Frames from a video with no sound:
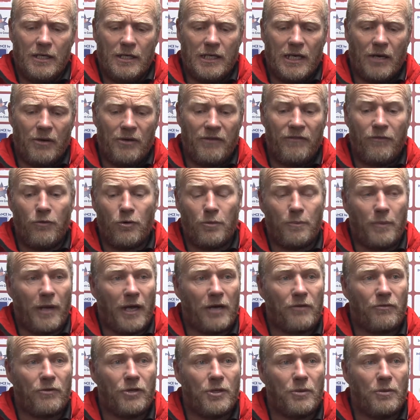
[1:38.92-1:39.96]
You know, he fought
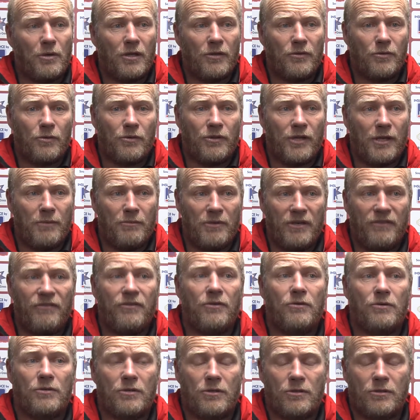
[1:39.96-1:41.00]
back really well. I thought their
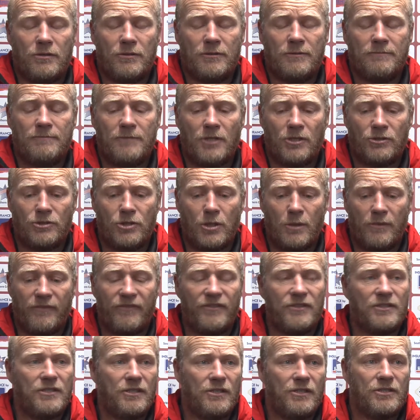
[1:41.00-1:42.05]
midfield got on on top of
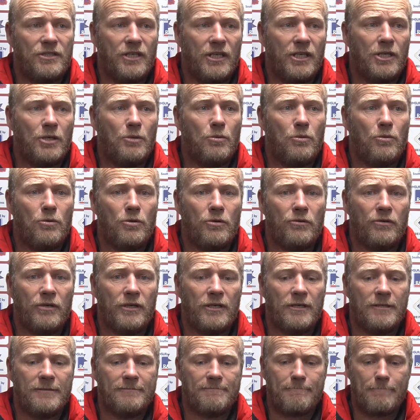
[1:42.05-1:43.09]
us in the second quarter,
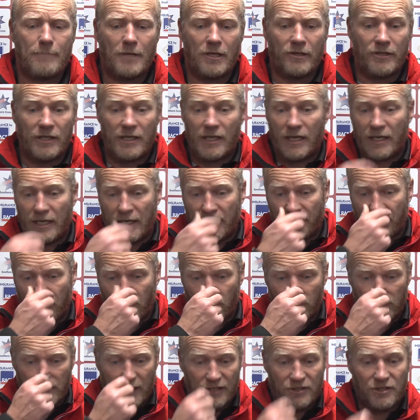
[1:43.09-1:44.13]
and I think he only had
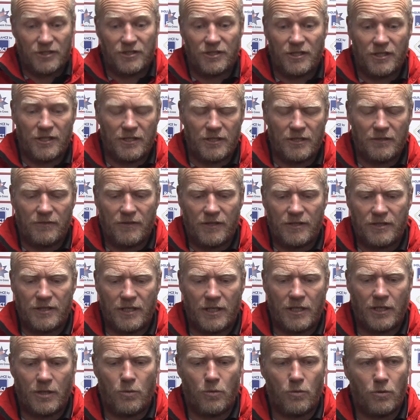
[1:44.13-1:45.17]
four touches in the, the
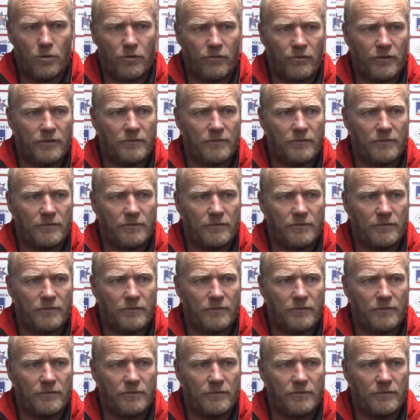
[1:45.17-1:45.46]
second quarter.